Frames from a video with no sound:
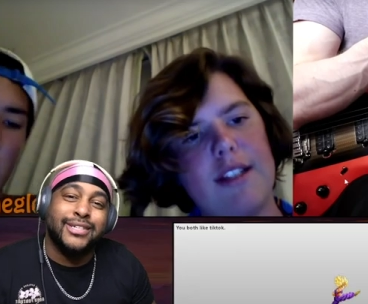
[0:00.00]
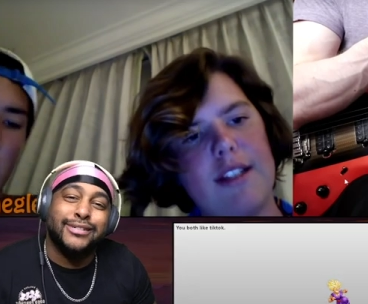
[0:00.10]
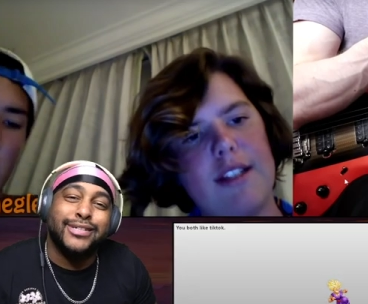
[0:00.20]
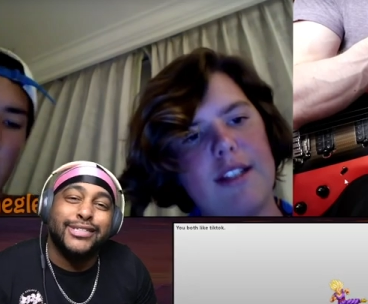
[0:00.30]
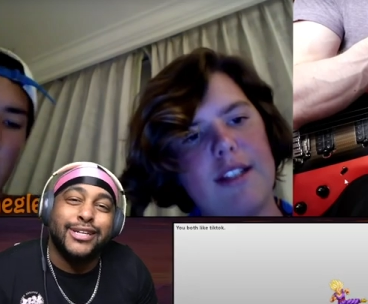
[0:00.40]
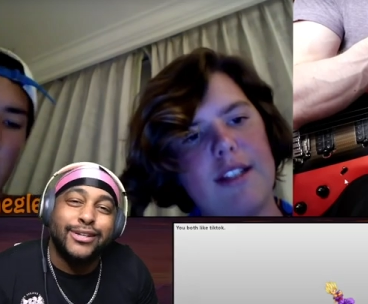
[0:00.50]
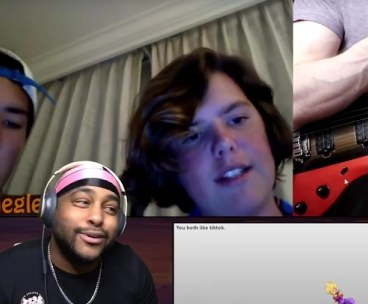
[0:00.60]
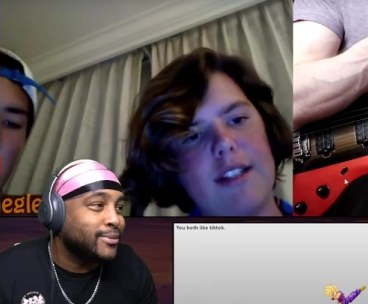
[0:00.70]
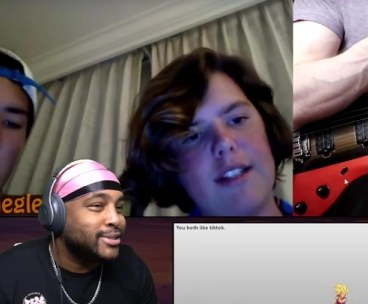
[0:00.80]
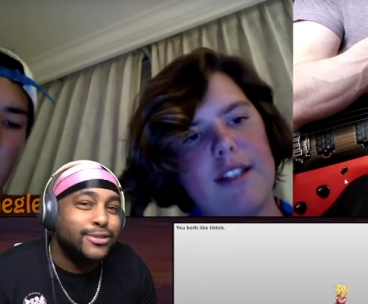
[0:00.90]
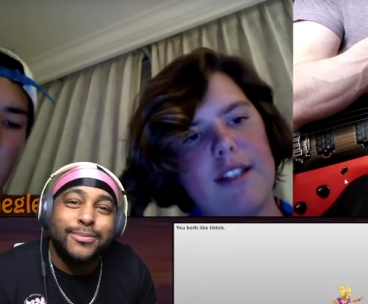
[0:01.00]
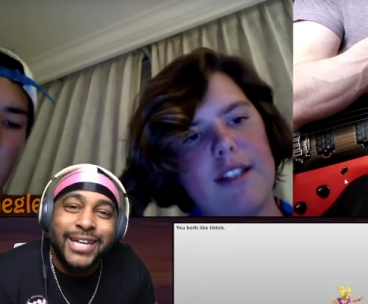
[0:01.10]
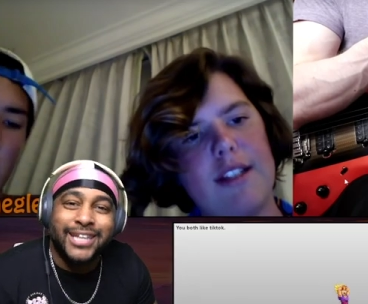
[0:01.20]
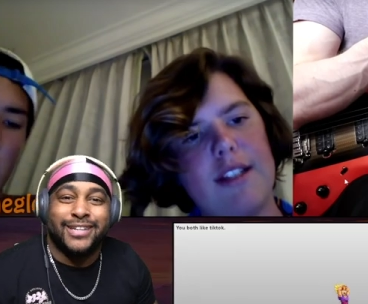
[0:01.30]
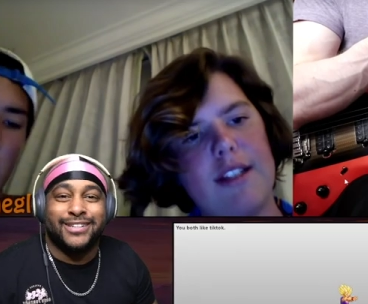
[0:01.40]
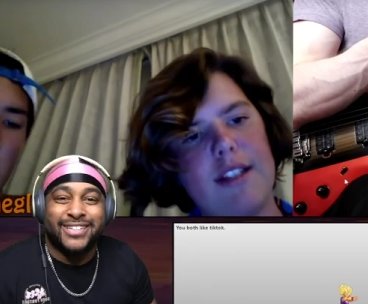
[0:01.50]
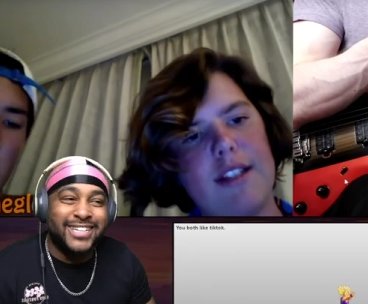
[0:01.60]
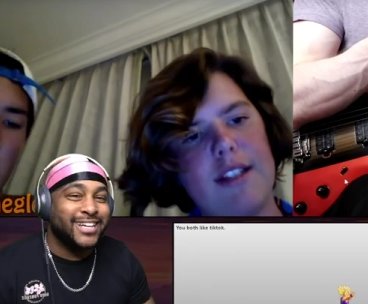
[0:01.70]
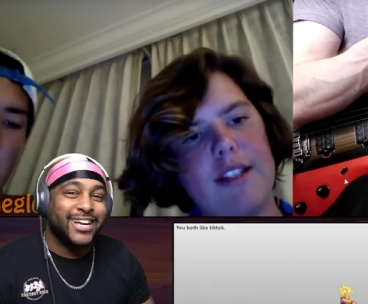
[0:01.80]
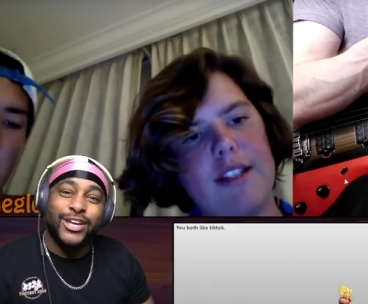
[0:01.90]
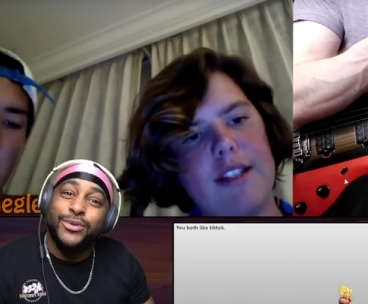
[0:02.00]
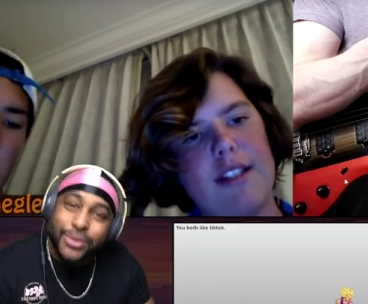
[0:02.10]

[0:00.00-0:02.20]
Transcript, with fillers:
Speaker 1: Mister Dude, what you mean? You